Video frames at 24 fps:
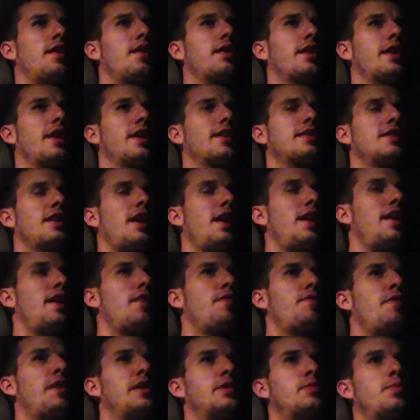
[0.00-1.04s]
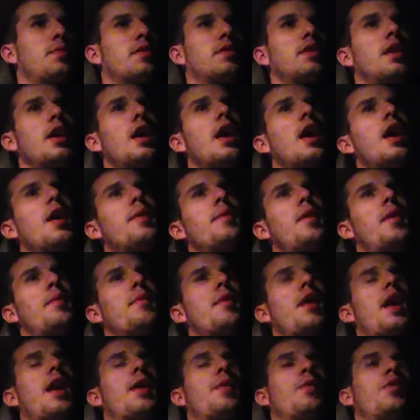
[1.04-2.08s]
get excited on Facebook.
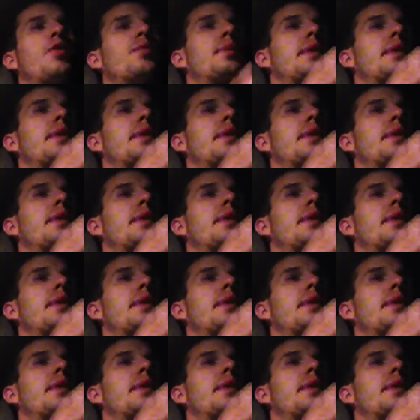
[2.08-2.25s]
Remember, I will